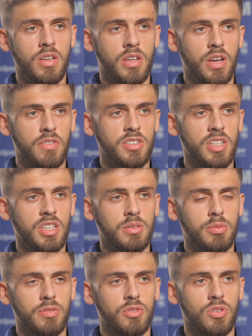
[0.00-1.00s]
Yeah, I've said this
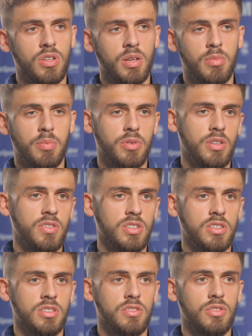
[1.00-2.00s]
before in like my
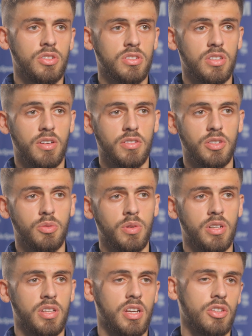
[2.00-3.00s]
previous interviews. Obviously, we
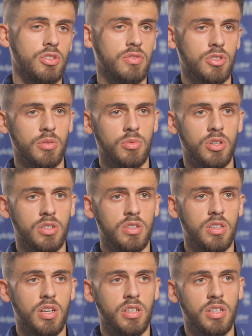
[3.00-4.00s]
went on that Youth Cup
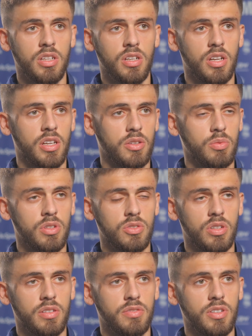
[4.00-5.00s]
run, and then like with
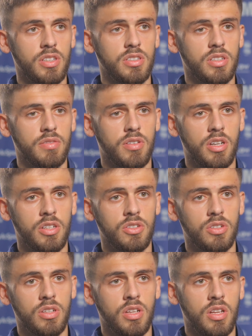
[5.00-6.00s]
the 23's in the
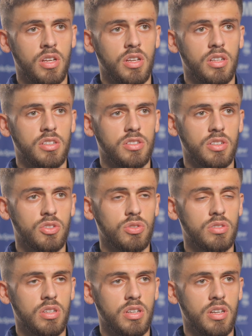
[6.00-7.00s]
final, there's a
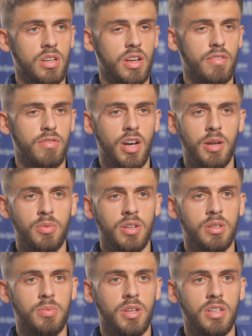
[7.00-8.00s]
good like vibe
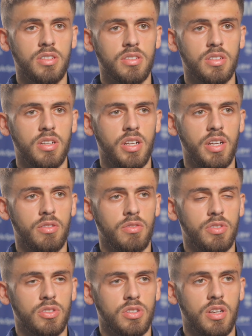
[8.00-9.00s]
around the place and everyone
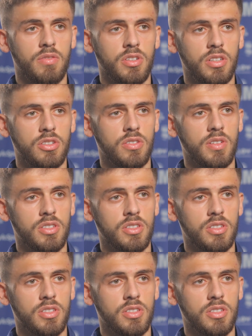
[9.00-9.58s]
feels confident in each other.